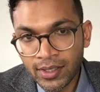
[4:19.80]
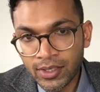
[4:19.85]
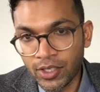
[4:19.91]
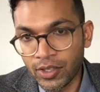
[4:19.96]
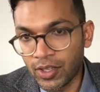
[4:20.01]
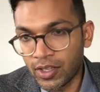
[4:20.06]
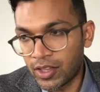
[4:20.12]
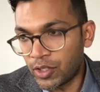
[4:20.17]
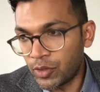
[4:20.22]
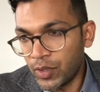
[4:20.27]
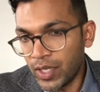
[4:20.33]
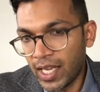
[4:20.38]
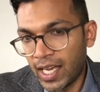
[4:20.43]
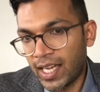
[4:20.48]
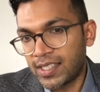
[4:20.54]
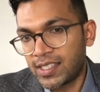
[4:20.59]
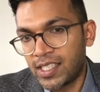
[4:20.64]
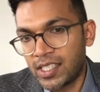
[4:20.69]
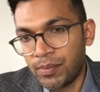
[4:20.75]
So the three
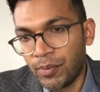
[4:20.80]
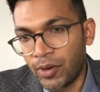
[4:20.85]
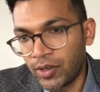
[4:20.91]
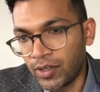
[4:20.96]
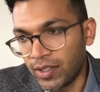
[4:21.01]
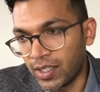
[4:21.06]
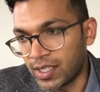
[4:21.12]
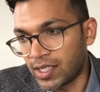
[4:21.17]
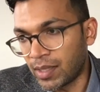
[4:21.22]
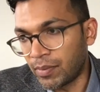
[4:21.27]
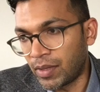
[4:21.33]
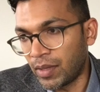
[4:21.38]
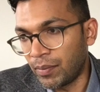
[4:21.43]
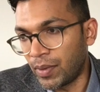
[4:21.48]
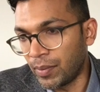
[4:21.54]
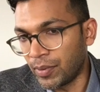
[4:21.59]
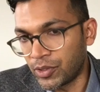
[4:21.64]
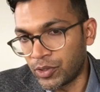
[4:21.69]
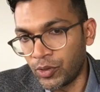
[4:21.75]
axis model is
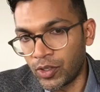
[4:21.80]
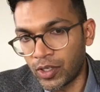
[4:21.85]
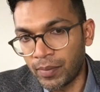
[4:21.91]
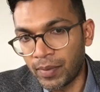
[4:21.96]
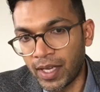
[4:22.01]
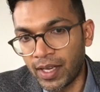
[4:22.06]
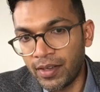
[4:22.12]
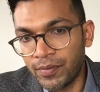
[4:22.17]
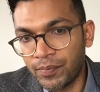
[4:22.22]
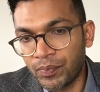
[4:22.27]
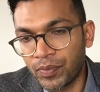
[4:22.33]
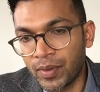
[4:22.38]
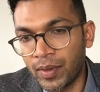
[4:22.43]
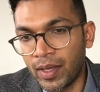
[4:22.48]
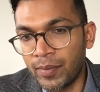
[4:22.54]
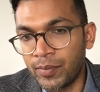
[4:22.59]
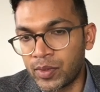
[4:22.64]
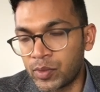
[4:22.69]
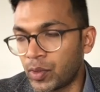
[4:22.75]
something people talk about,
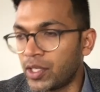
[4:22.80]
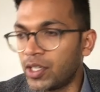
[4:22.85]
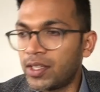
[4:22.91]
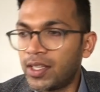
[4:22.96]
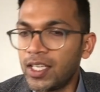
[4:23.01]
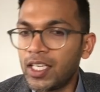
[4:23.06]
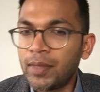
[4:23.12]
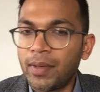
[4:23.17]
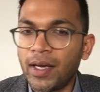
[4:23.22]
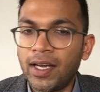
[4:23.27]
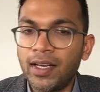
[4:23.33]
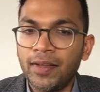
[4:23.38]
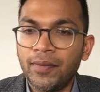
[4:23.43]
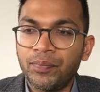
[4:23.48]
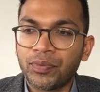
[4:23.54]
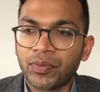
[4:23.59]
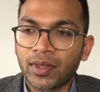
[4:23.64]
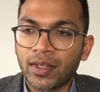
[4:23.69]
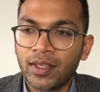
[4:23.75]
um, because when you think about
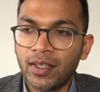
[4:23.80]
it,